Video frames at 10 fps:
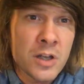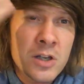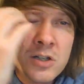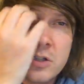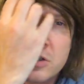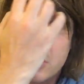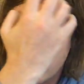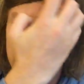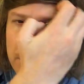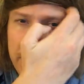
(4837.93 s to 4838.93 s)
So to
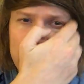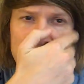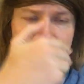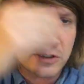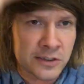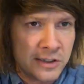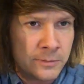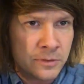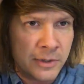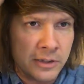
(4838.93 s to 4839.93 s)
not do podcasting
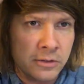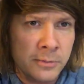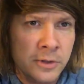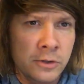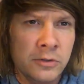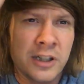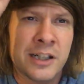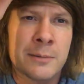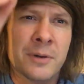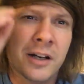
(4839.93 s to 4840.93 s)
seems a bit criminal,
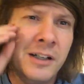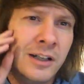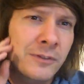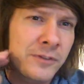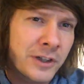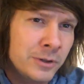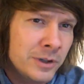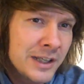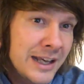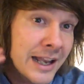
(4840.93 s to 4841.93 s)
really, but I kind of feel
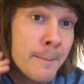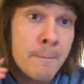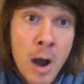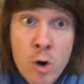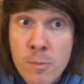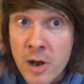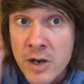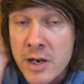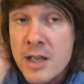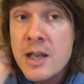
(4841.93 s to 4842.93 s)
at the
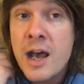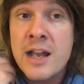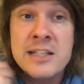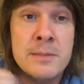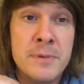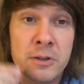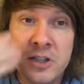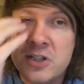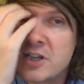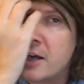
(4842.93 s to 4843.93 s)
moment I need to build
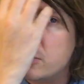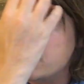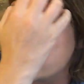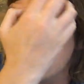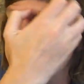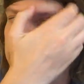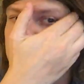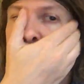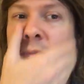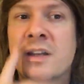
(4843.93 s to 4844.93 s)
this channel more,
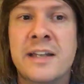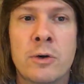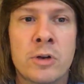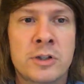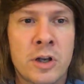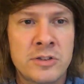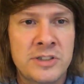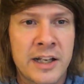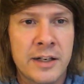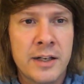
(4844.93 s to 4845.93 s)
get all the
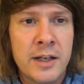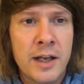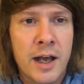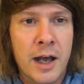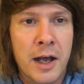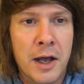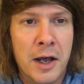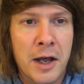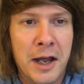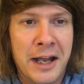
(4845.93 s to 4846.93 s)
content.
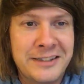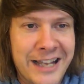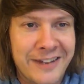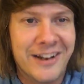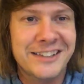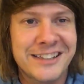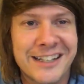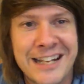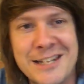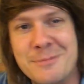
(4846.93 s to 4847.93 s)
Dame Angela
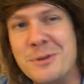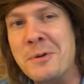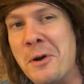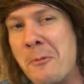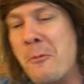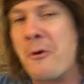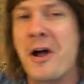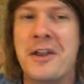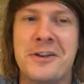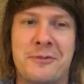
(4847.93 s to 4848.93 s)
Lansbury will be a
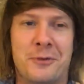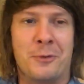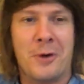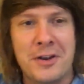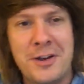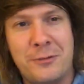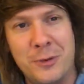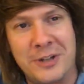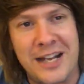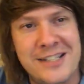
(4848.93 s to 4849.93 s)
wonderful, wonderful
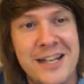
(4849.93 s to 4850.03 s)
guest.